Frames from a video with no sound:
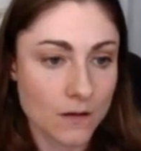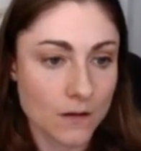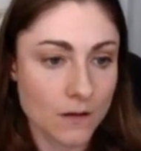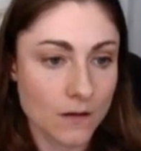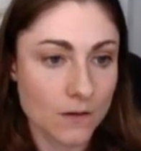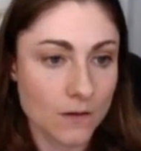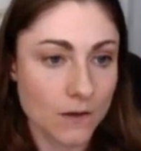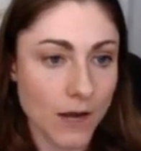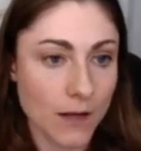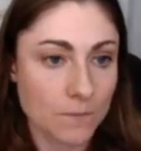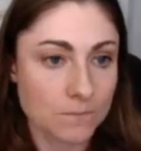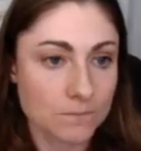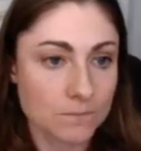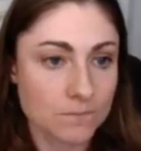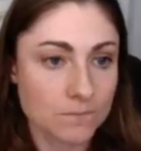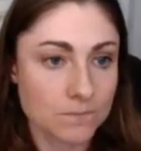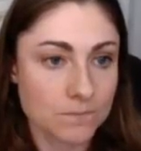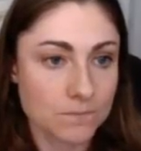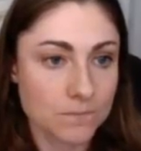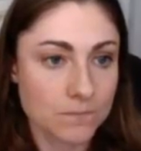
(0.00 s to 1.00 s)
Okay,
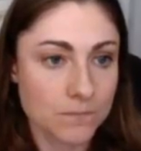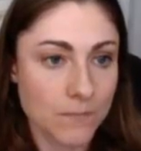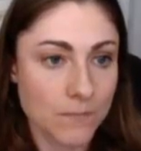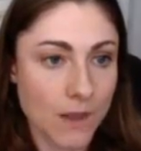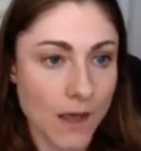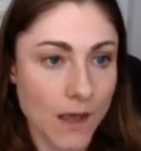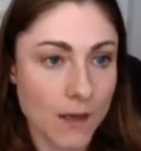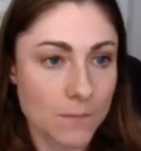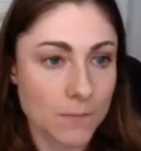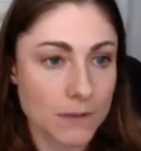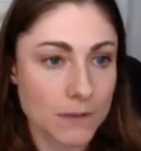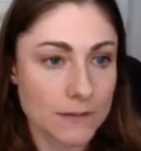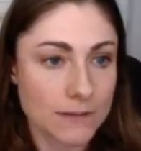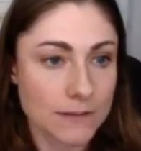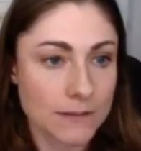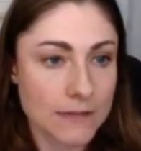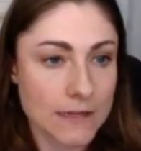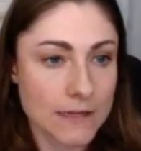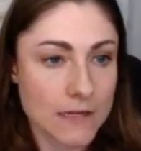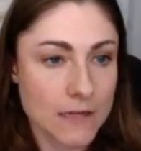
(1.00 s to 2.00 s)
I
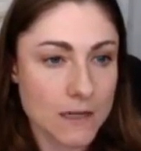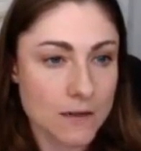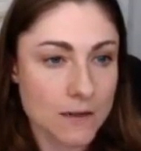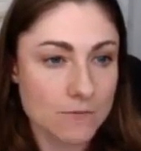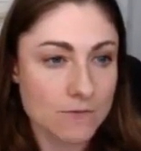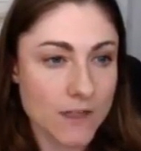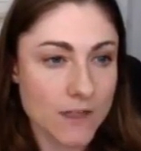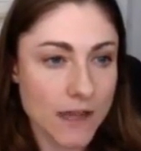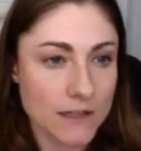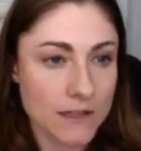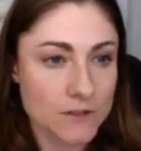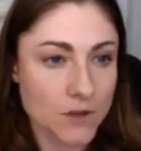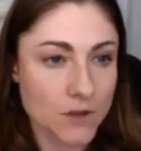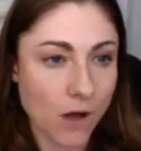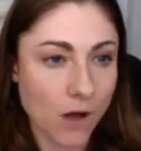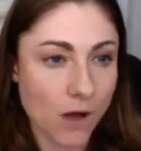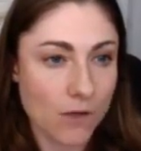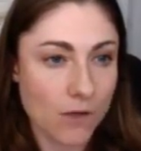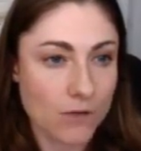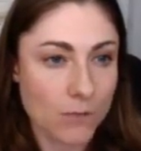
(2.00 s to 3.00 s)
believe that's
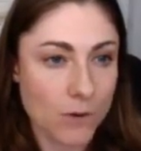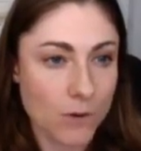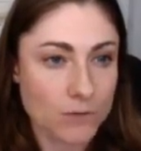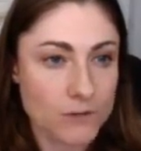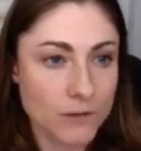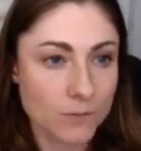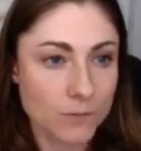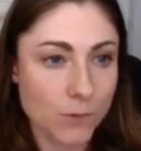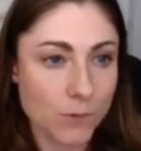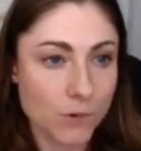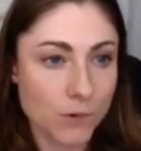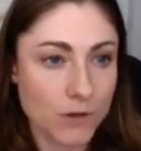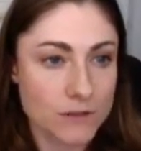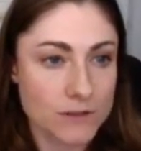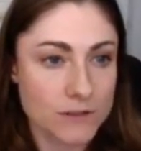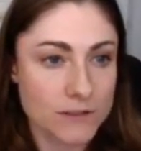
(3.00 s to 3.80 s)
all the most important